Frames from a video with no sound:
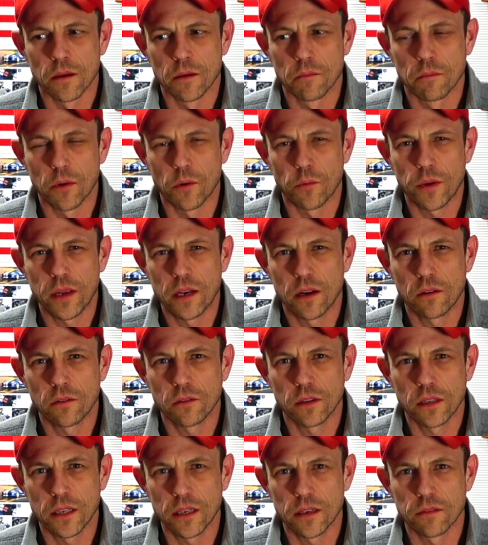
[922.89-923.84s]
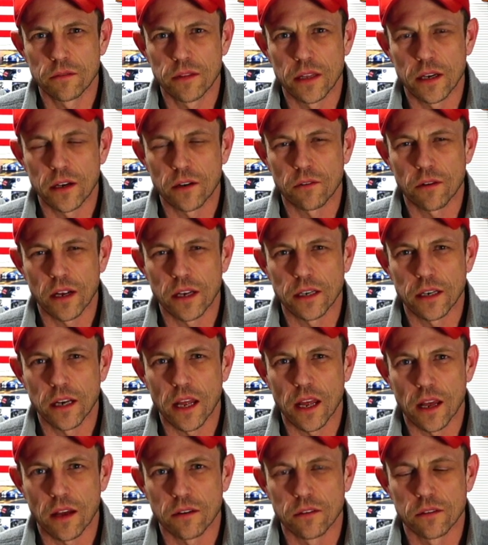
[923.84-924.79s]
But we don't live there right
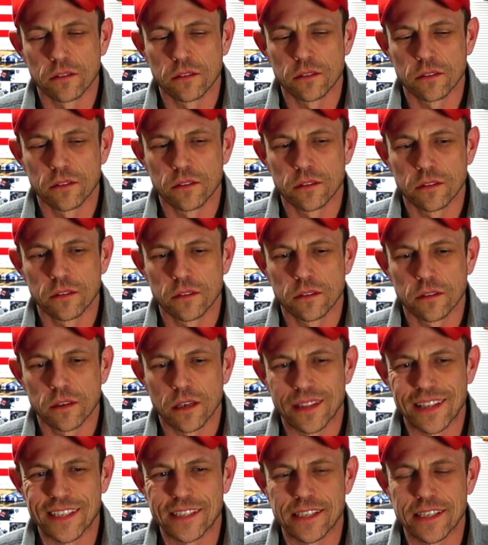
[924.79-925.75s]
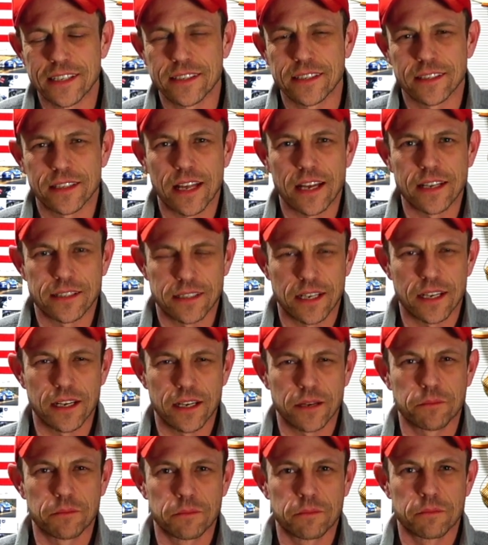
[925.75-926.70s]
now. And this isn't that
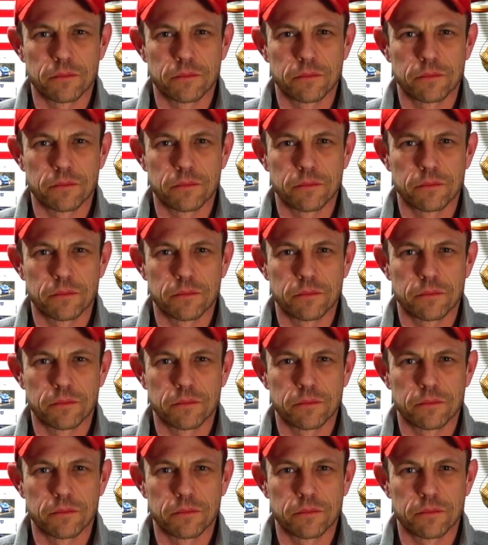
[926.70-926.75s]
time.